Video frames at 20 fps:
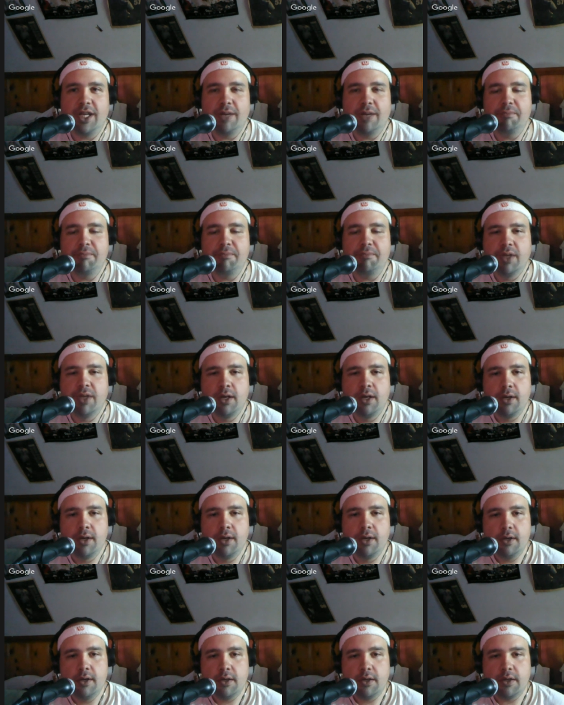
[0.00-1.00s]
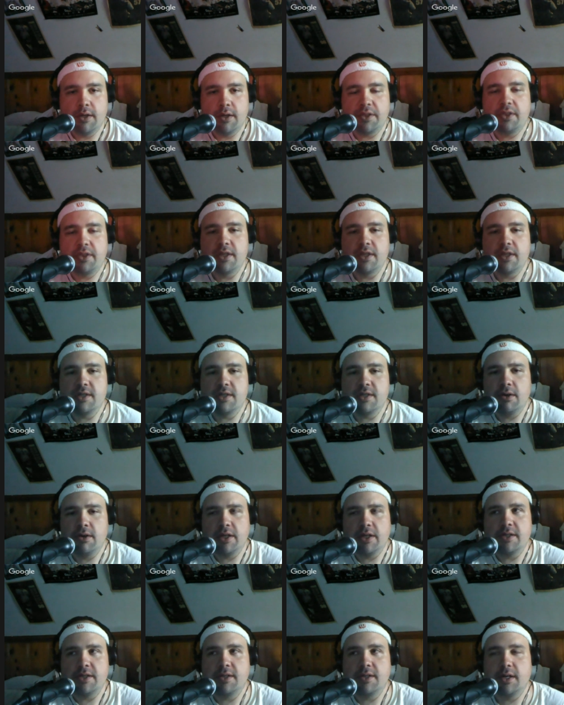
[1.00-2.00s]
The
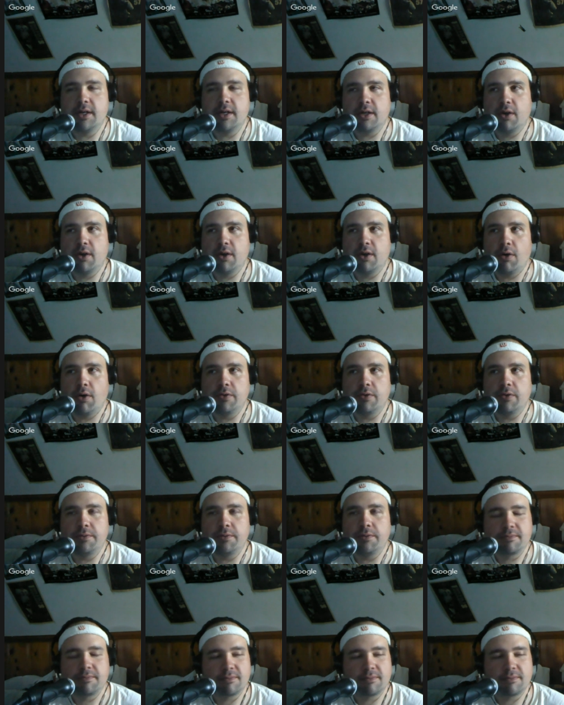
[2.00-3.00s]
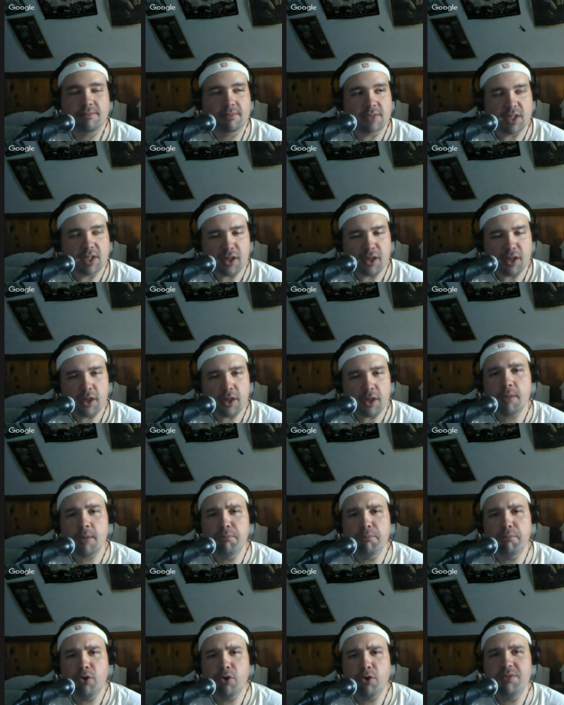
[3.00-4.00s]
song is called
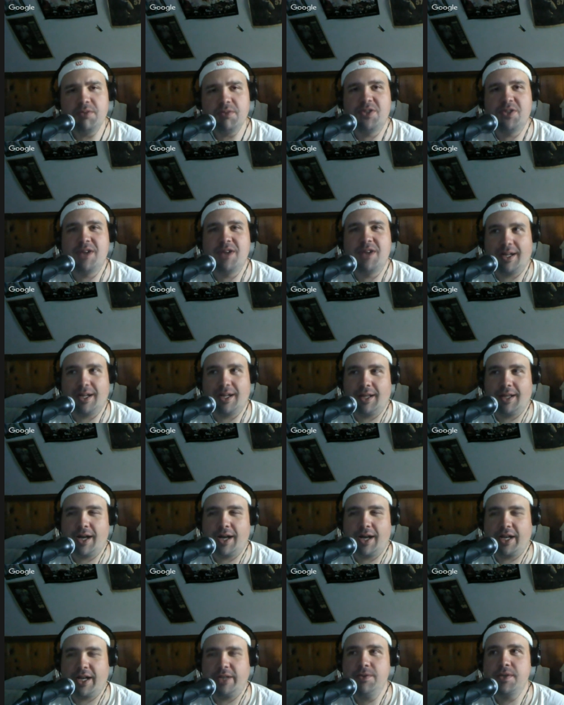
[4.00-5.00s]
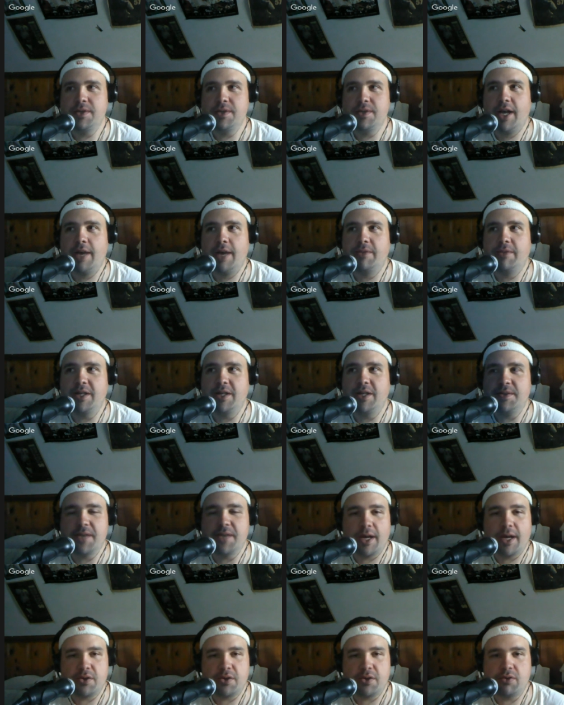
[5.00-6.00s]
Boom Shakalak. I used to have the
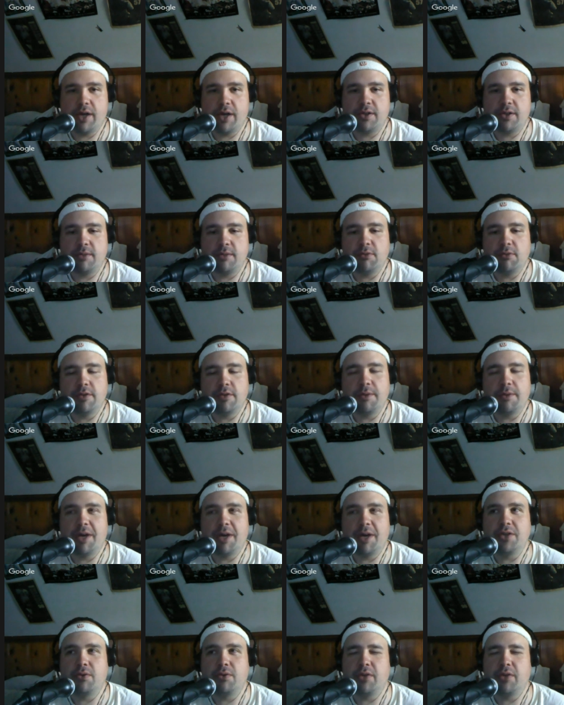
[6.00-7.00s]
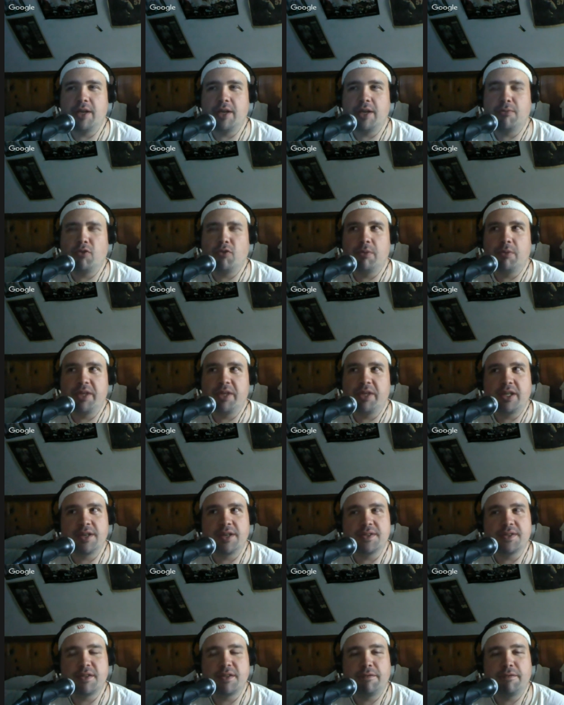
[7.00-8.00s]
soundtrack to the movie, but I don't anymore
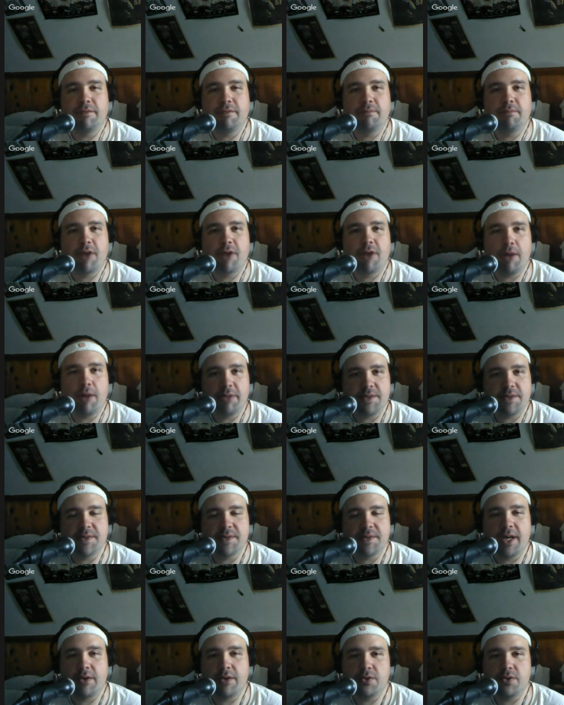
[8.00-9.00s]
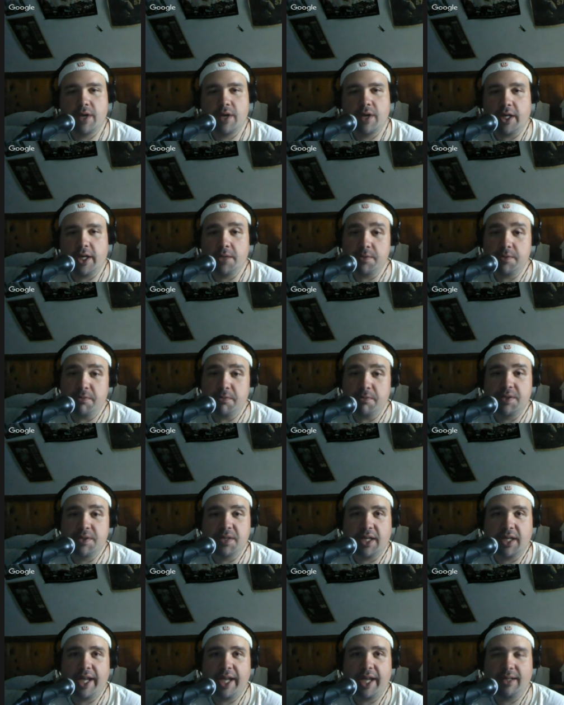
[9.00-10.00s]
because the problem with the soundtrack, it was
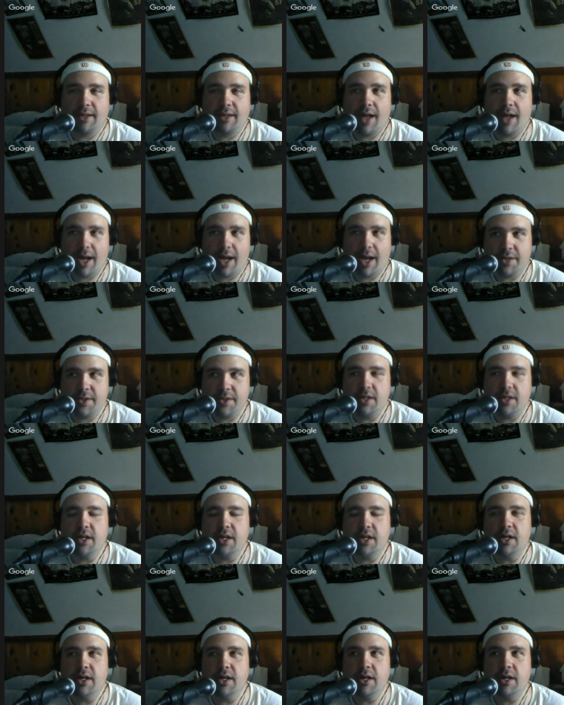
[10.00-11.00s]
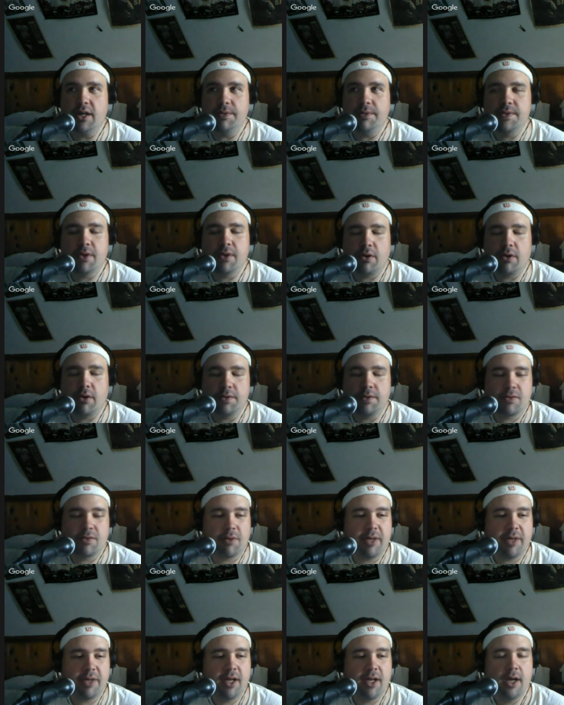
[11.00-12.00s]
missing a lot of songs
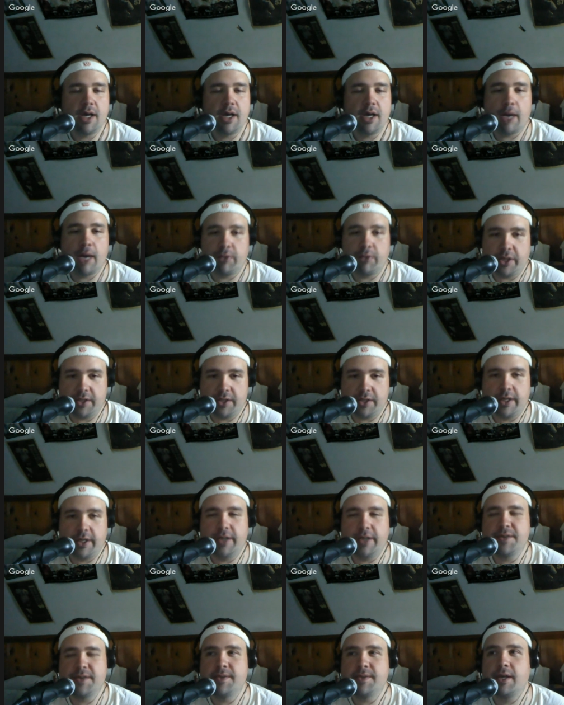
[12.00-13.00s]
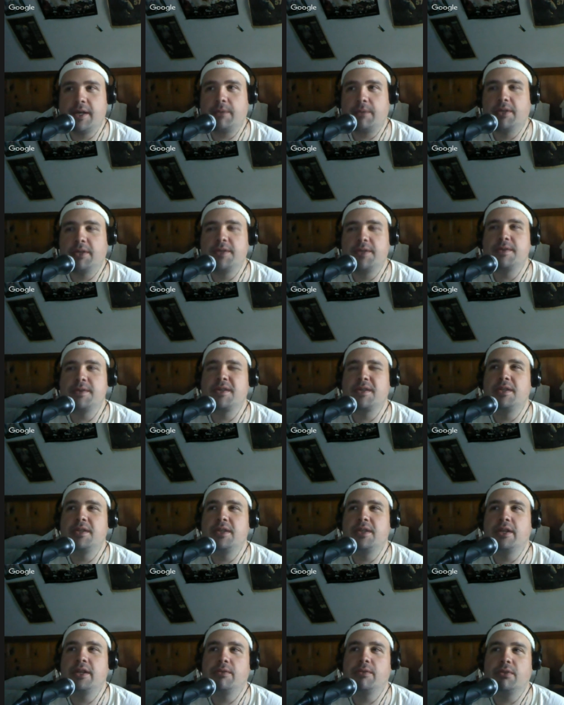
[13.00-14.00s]
from it. I will get to that in a sec, but let's just
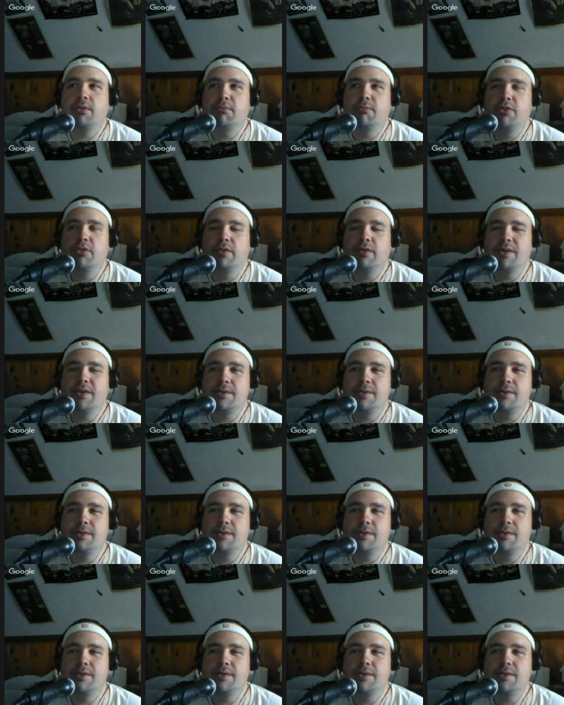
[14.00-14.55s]
continue with the movie.